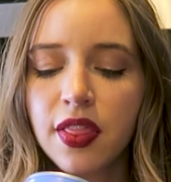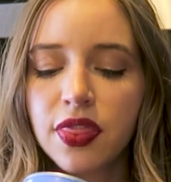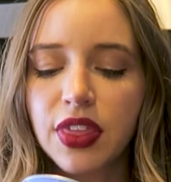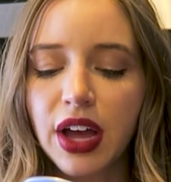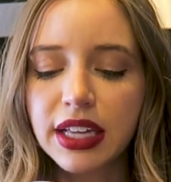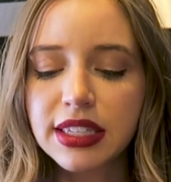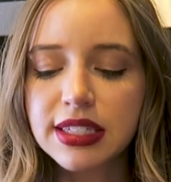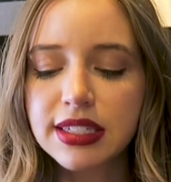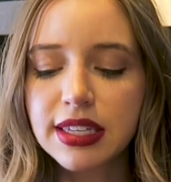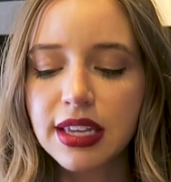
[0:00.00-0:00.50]

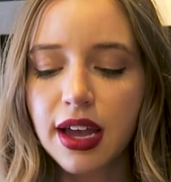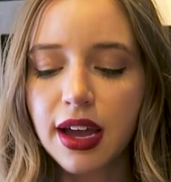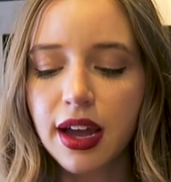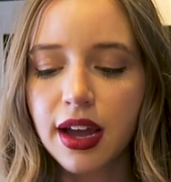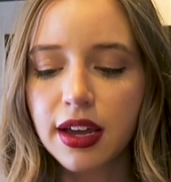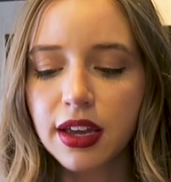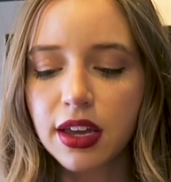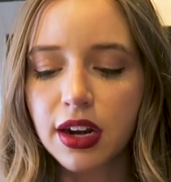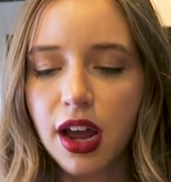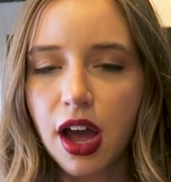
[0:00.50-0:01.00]
That's
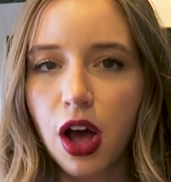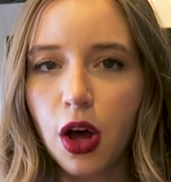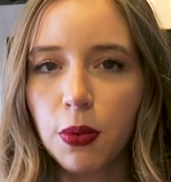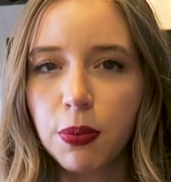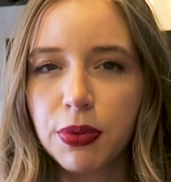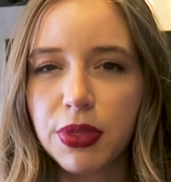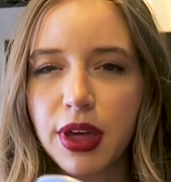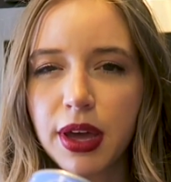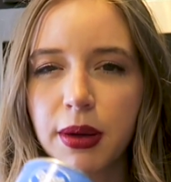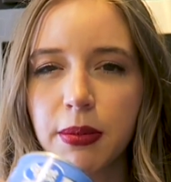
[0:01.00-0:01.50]
gonna
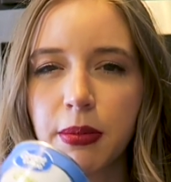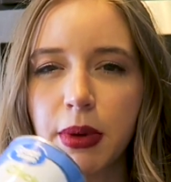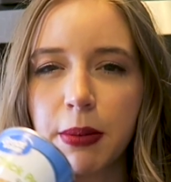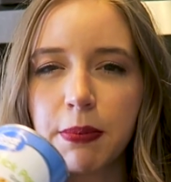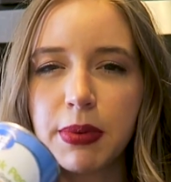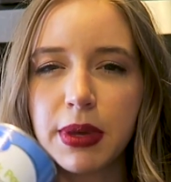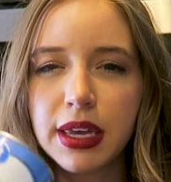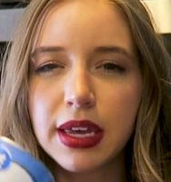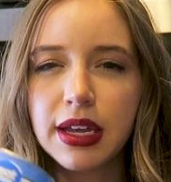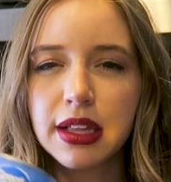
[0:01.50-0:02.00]
help
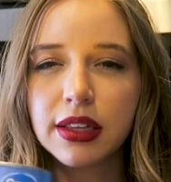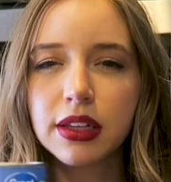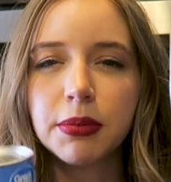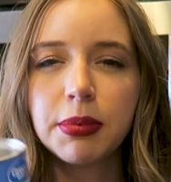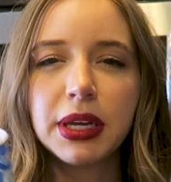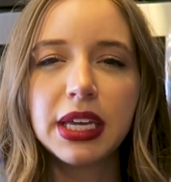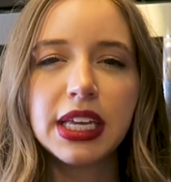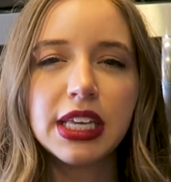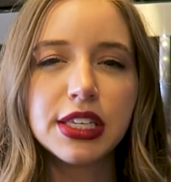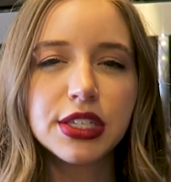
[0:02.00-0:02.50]
them be a little
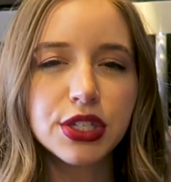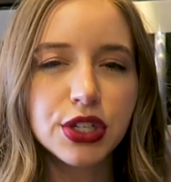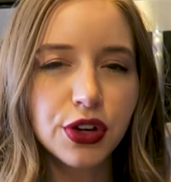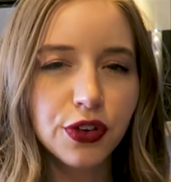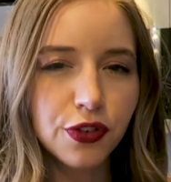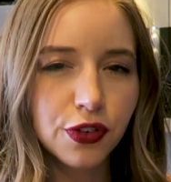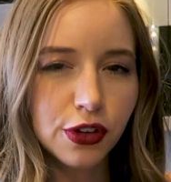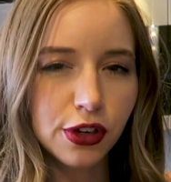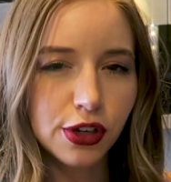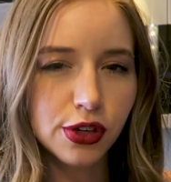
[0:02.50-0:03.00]
bit
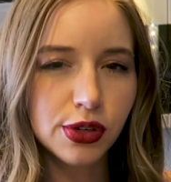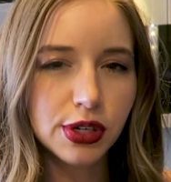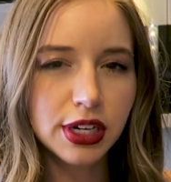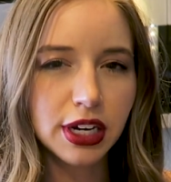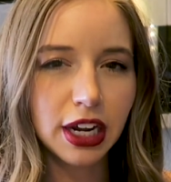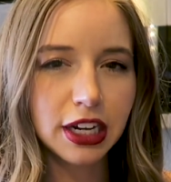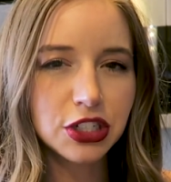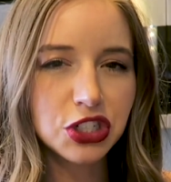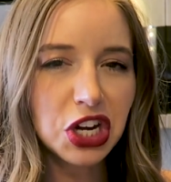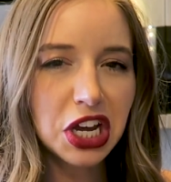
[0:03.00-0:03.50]
easier for you to
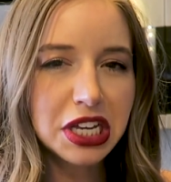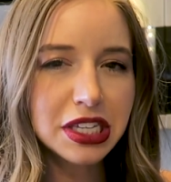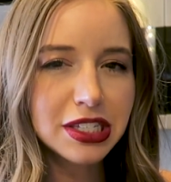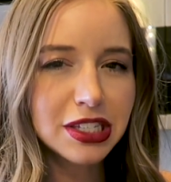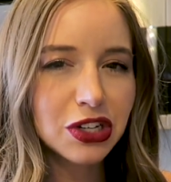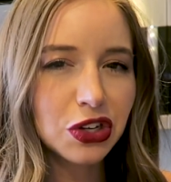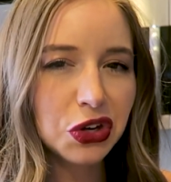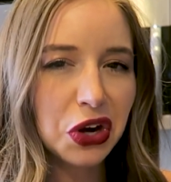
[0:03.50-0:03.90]
digest.